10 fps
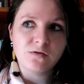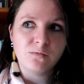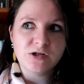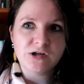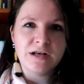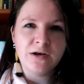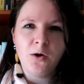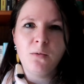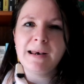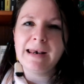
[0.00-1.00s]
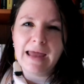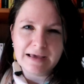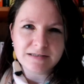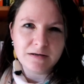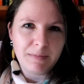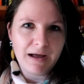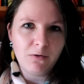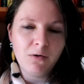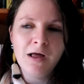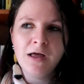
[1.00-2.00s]
of which I'd know less
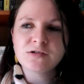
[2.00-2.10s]
about.